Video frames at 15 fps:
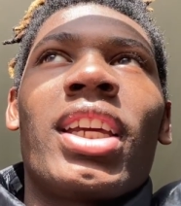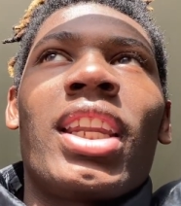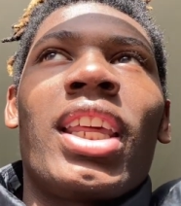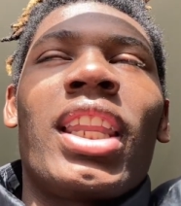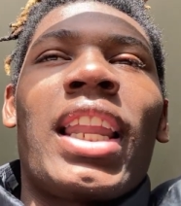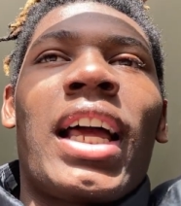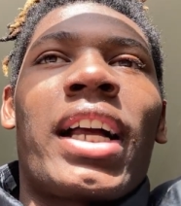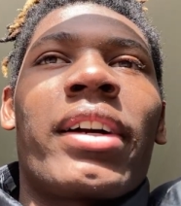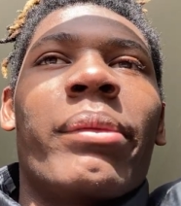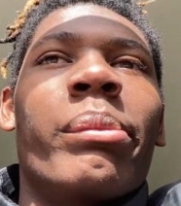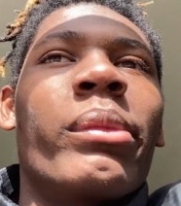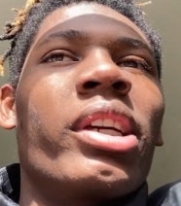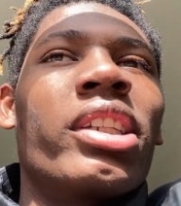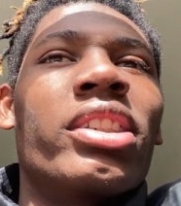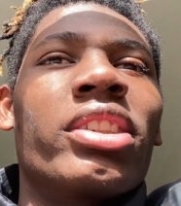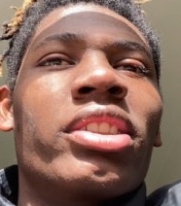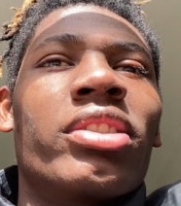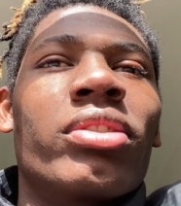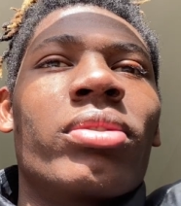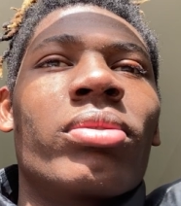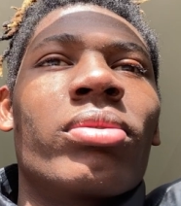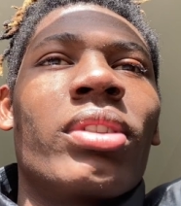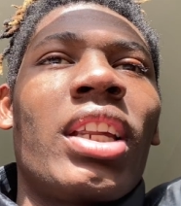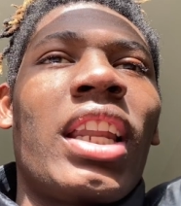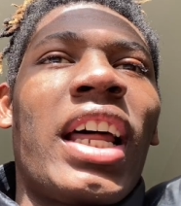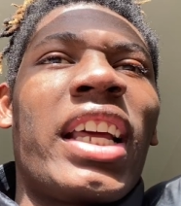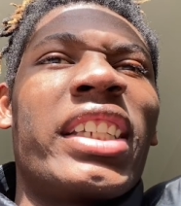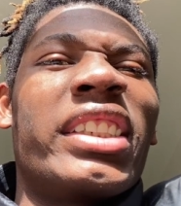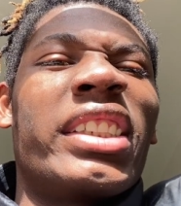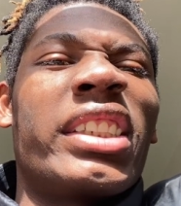And they like a midget to you. They
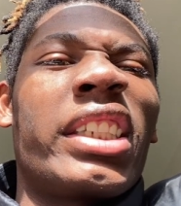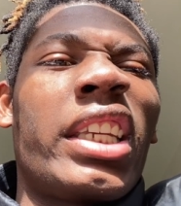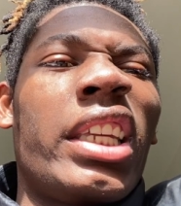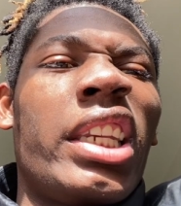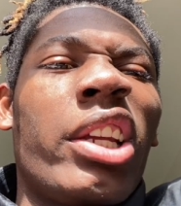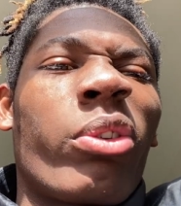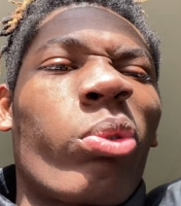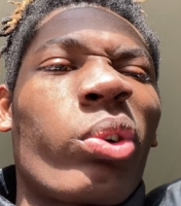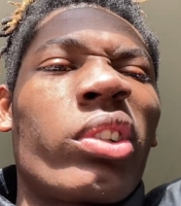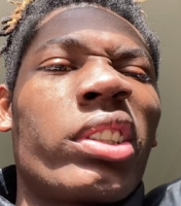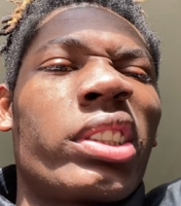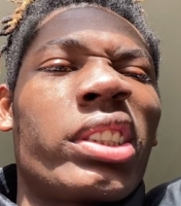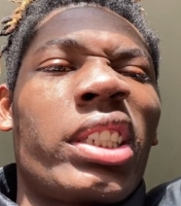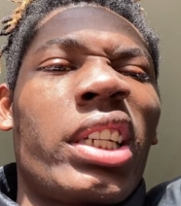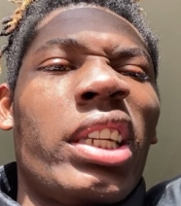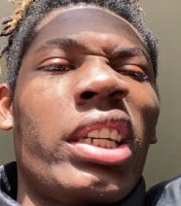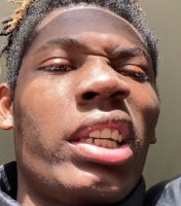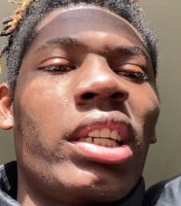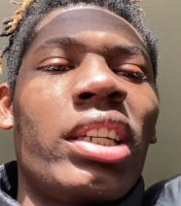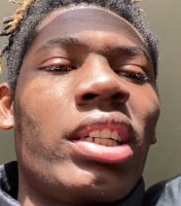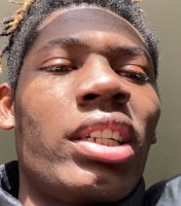like skinny, real skinny. You